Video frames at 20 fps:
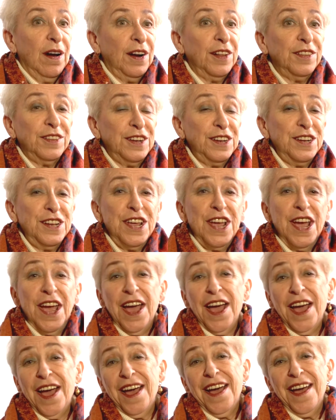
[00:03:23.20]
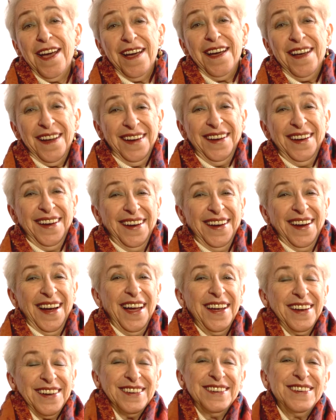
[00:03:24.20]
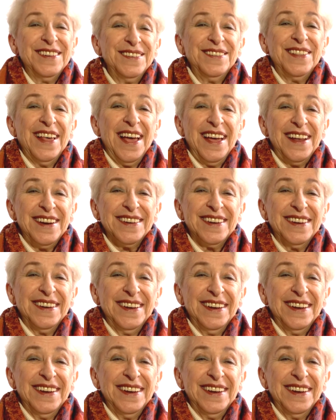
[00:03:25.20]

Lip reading: I said, yeah, I can do that.